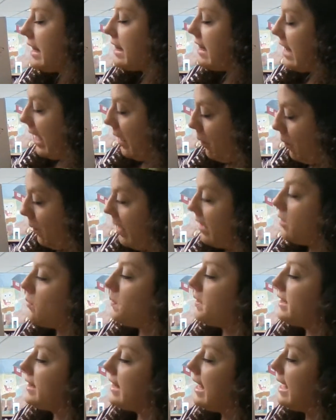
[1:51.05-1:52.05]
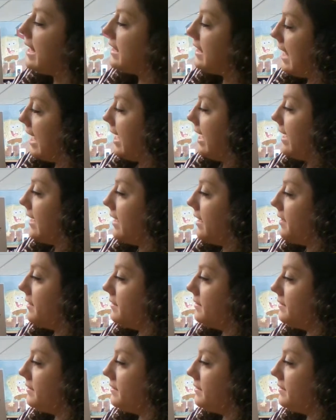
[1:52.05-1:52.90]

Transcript: they wear what they like.